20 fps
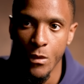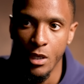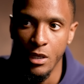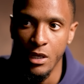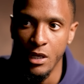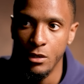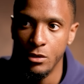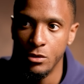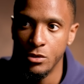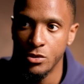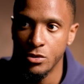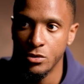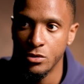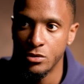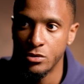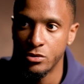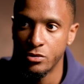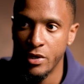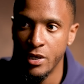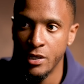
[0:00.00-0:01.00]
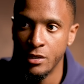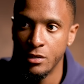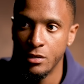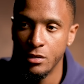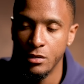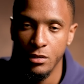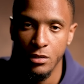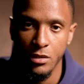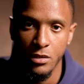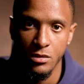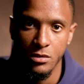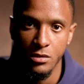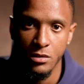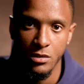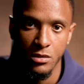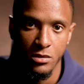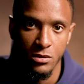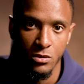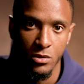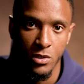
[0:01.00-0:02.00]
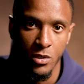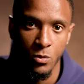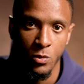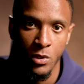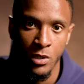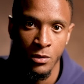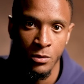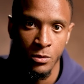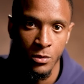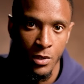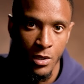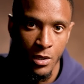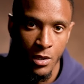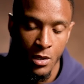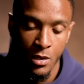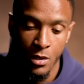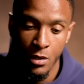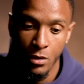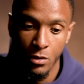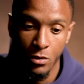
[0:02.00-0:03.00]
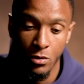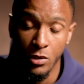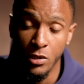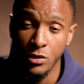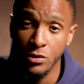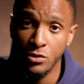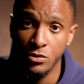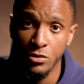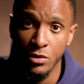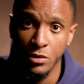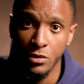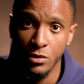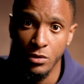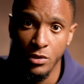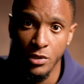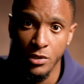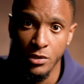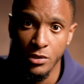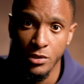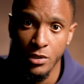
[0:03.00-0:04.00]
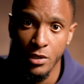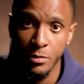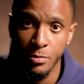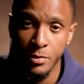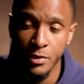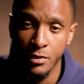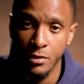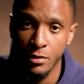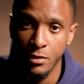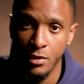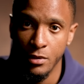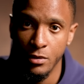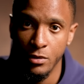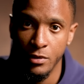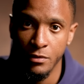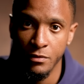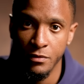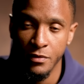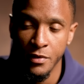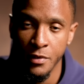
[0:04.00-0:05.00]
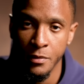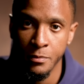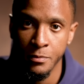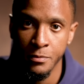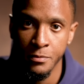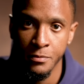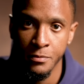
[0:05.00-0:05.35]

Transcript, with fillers: Yeah, Luke Shaw's trained. He's he's looking well. Looking strong, looking sharp and, and looking fit.